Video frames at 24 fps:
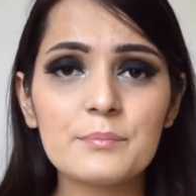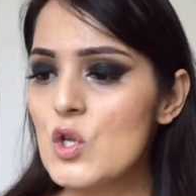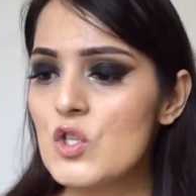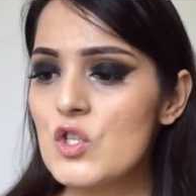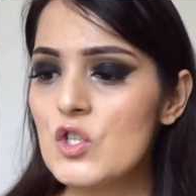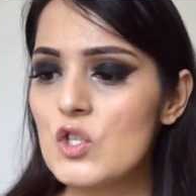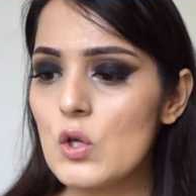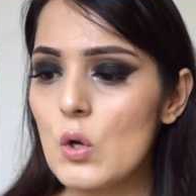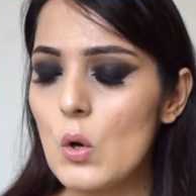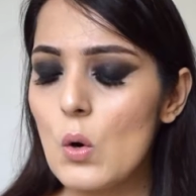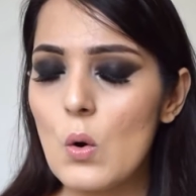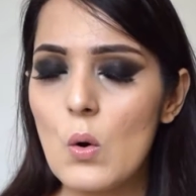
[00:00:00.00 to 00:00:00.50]

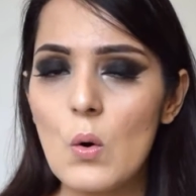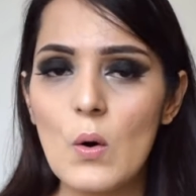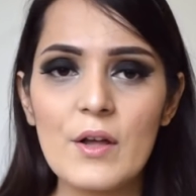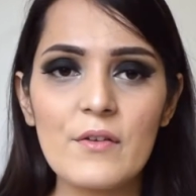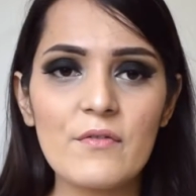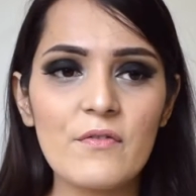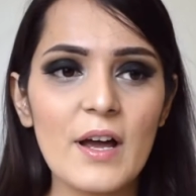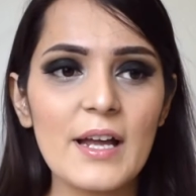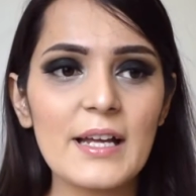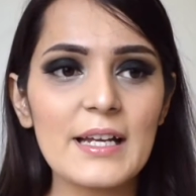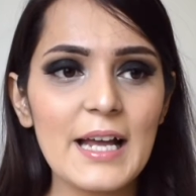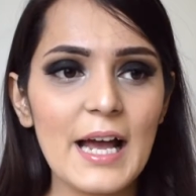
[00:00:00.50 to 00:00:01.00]
So
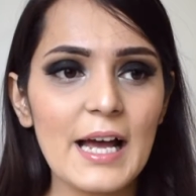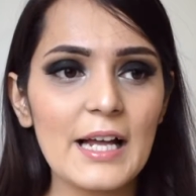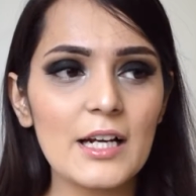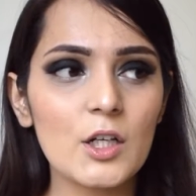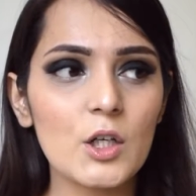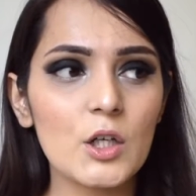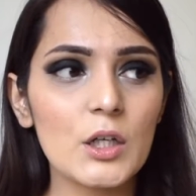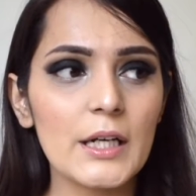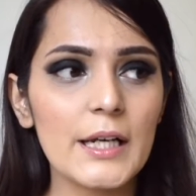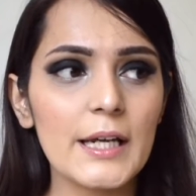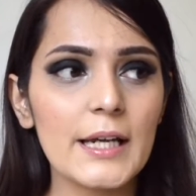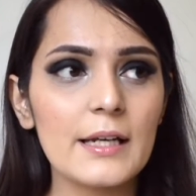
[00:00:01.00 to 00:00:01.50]
if I
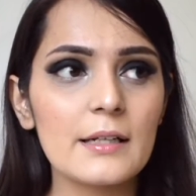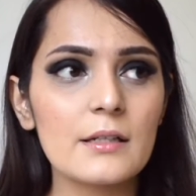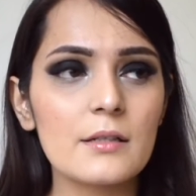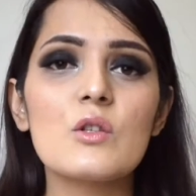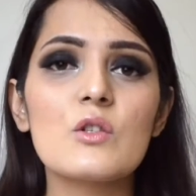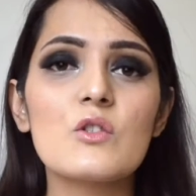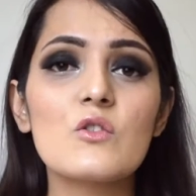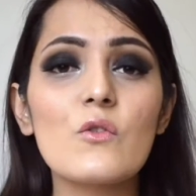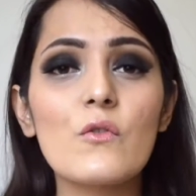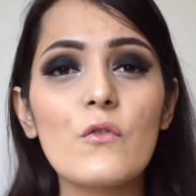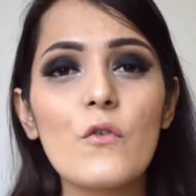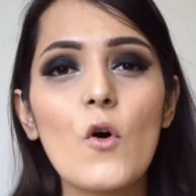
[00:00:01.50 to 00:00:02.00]
calculate,
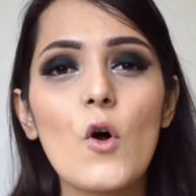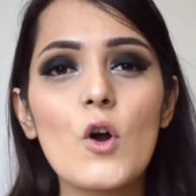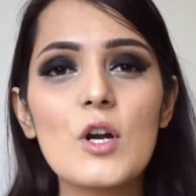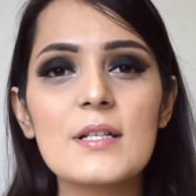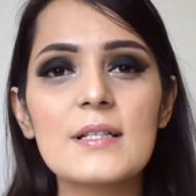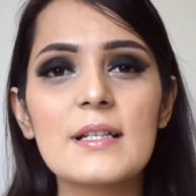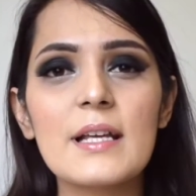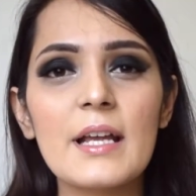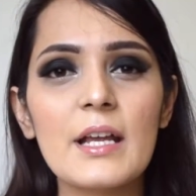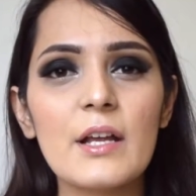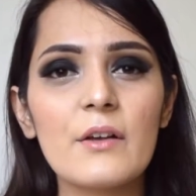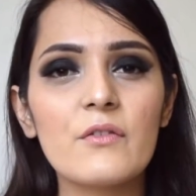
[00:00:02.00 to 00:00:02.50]
so for
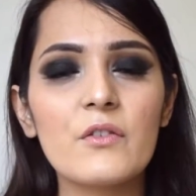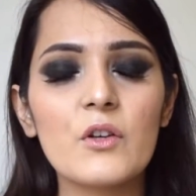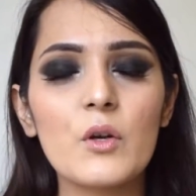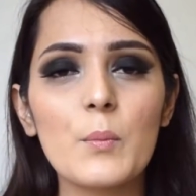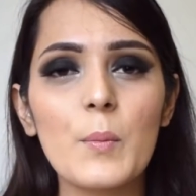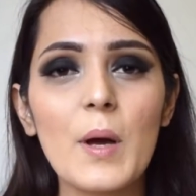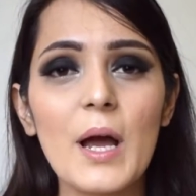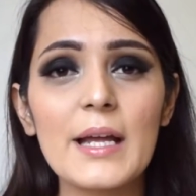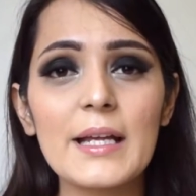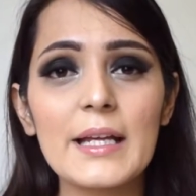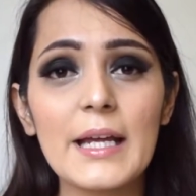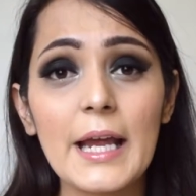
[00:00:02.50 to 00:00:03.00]
say if you're
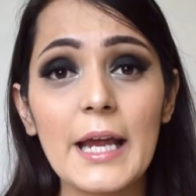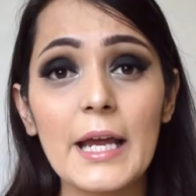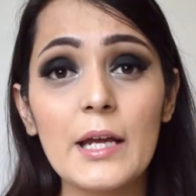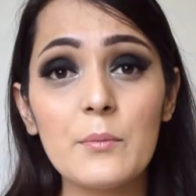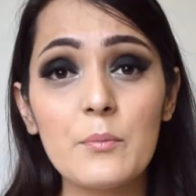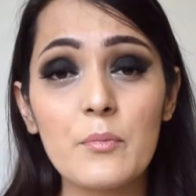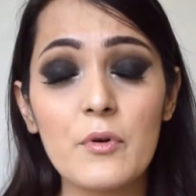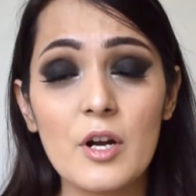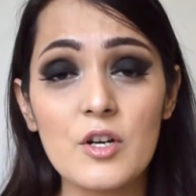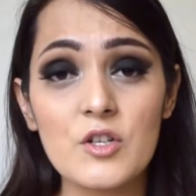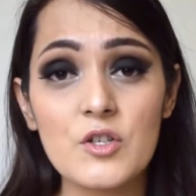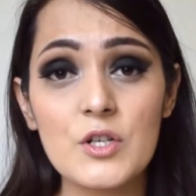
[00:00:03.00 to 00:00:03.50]
buying
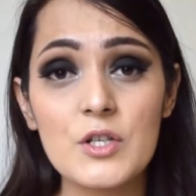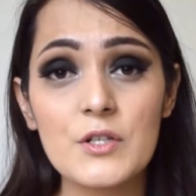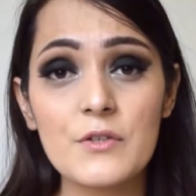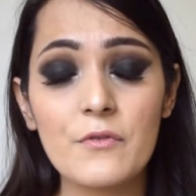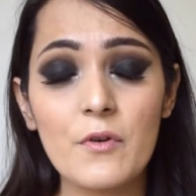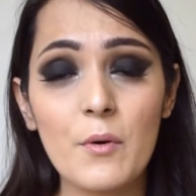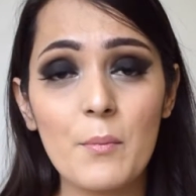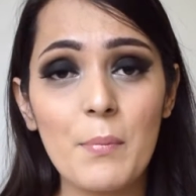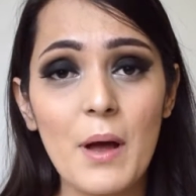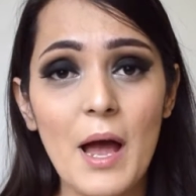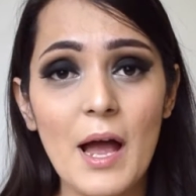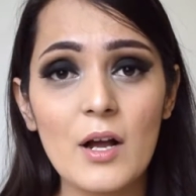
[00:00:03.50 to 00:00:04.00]
8 brushes
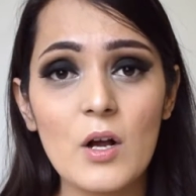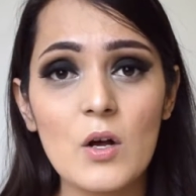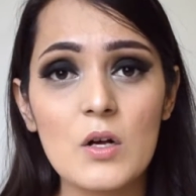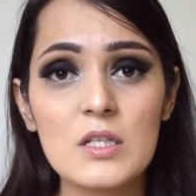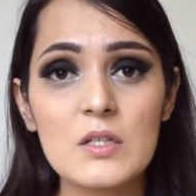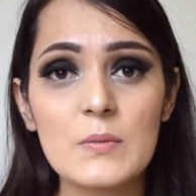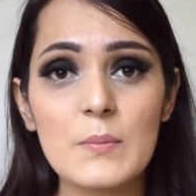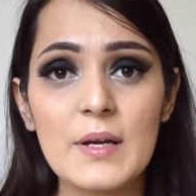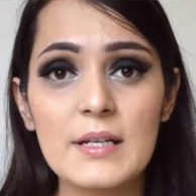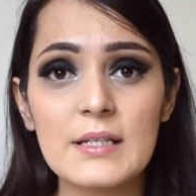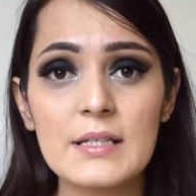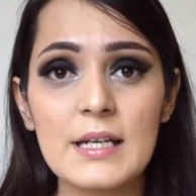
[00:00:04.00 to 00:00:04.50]
from PAC
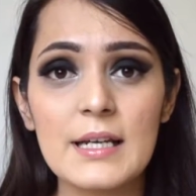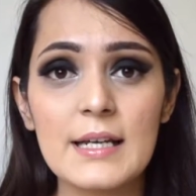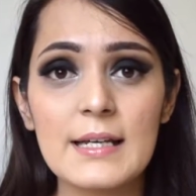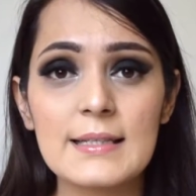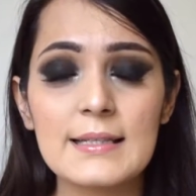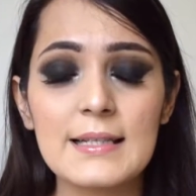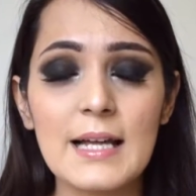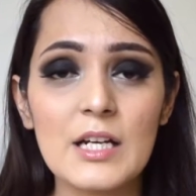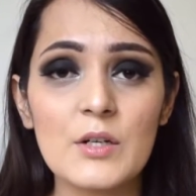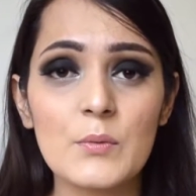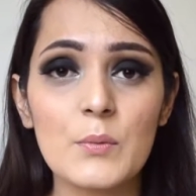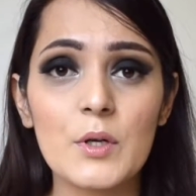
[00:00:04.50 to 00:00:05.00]

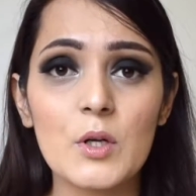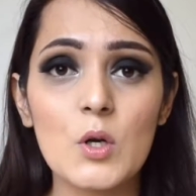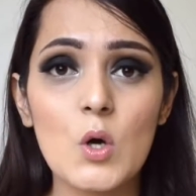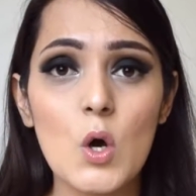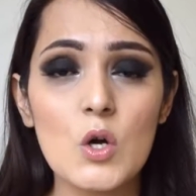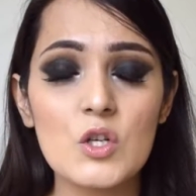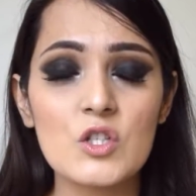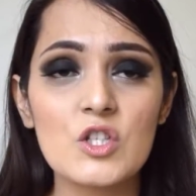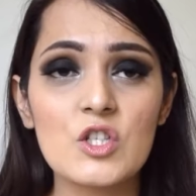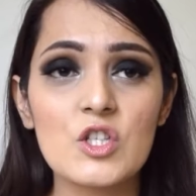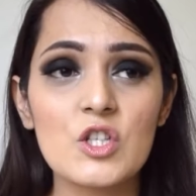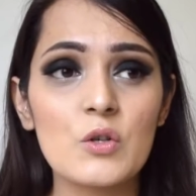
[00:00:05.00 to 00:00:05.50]
Cosmetics, that will
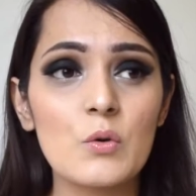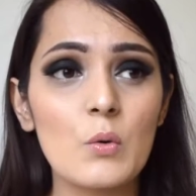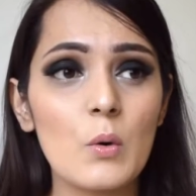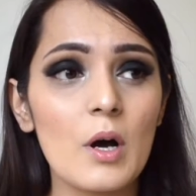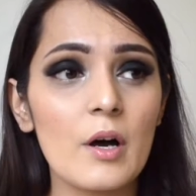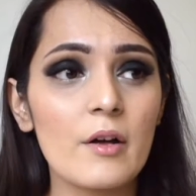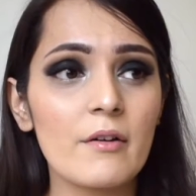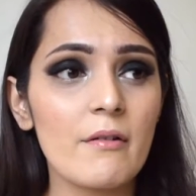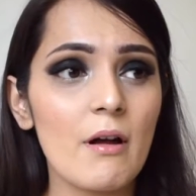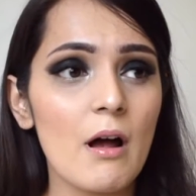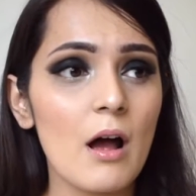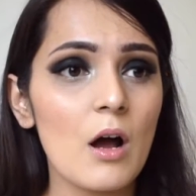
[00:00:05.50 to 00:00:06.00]
cost you
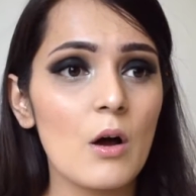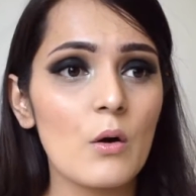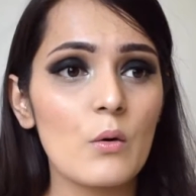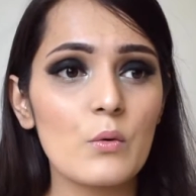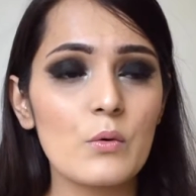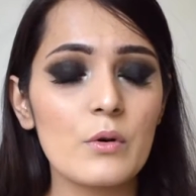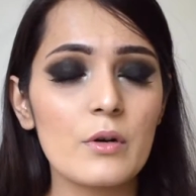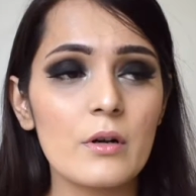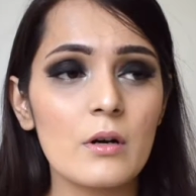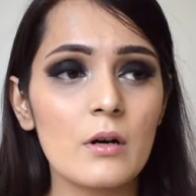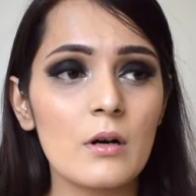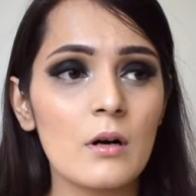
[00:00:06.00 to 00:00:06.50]

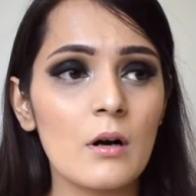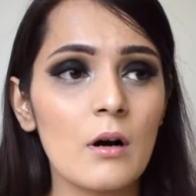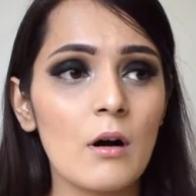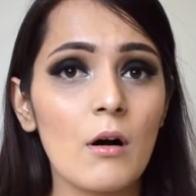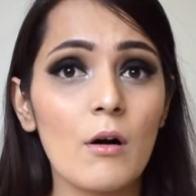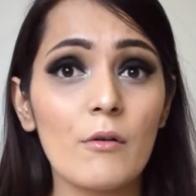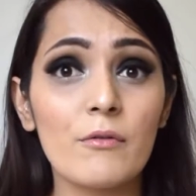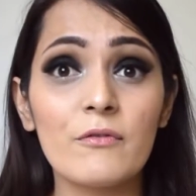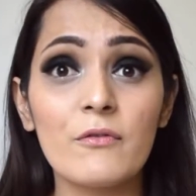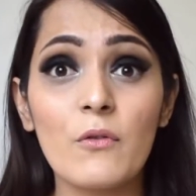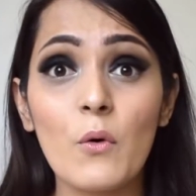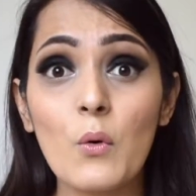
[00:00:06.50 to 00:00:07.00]
around
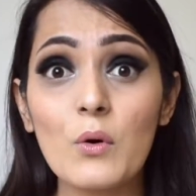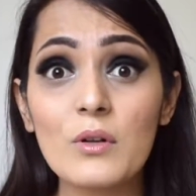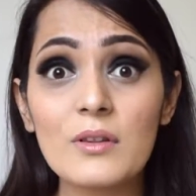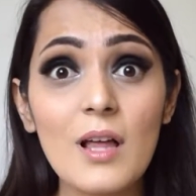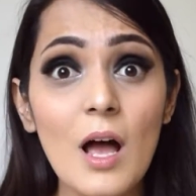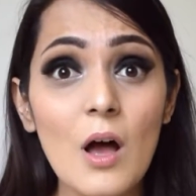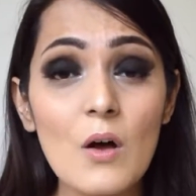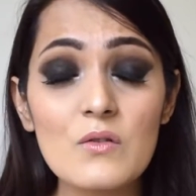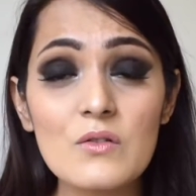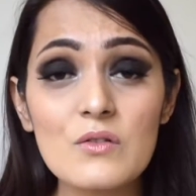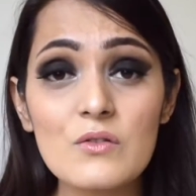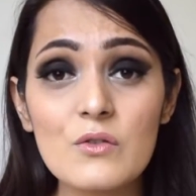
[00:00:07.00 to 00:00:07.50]

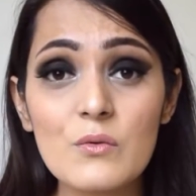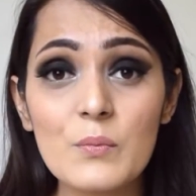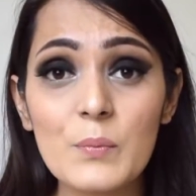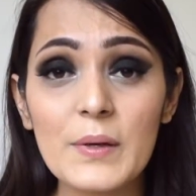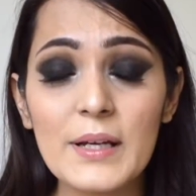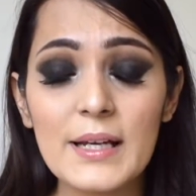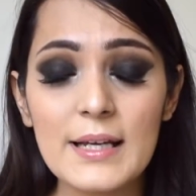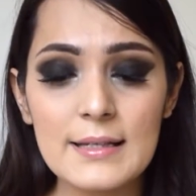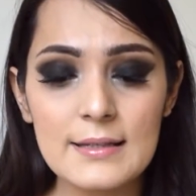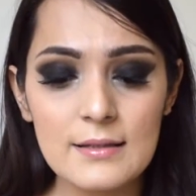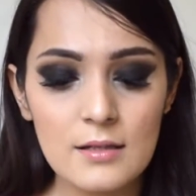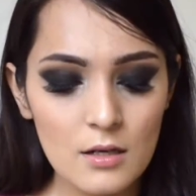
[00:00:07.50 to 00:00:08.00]
4000
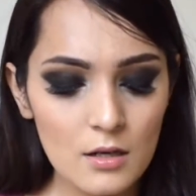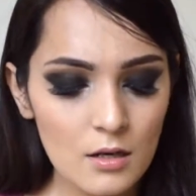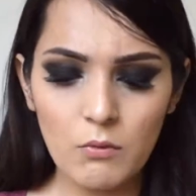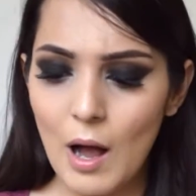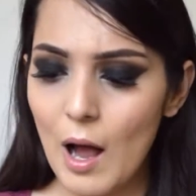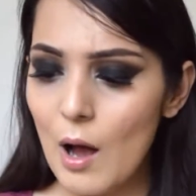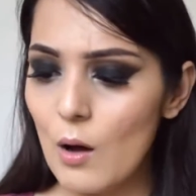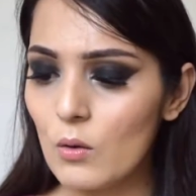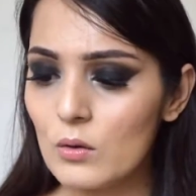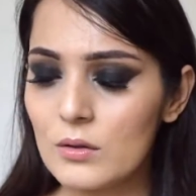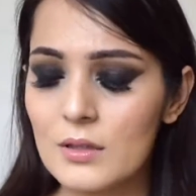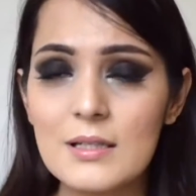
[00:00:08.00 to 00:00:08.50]
rupees.
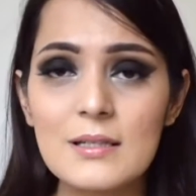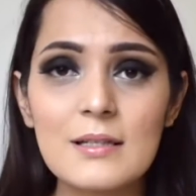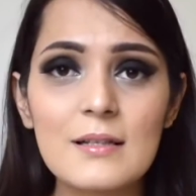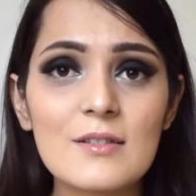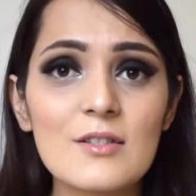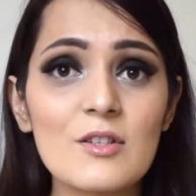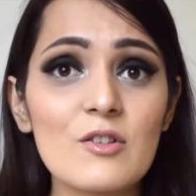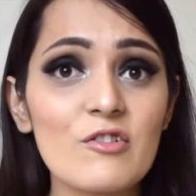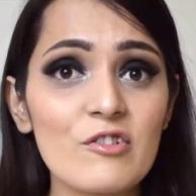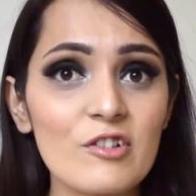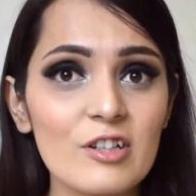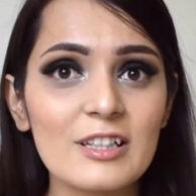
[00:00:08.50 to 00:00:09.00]
Wow, this
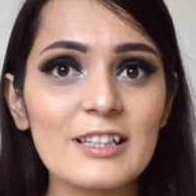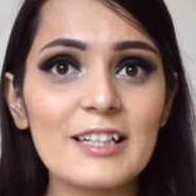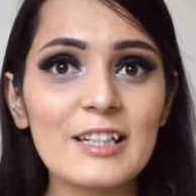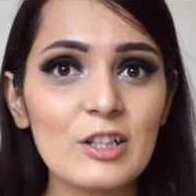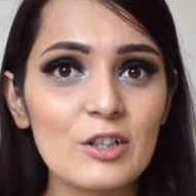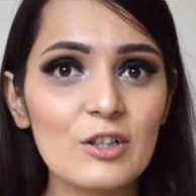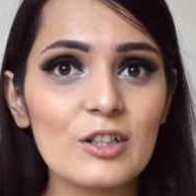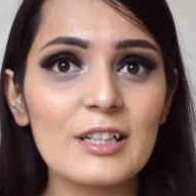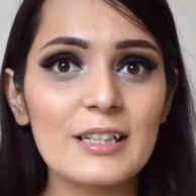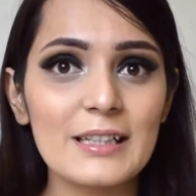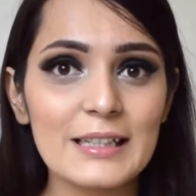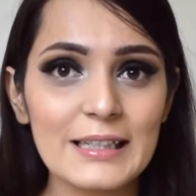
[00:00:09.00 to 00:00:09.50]
is a really good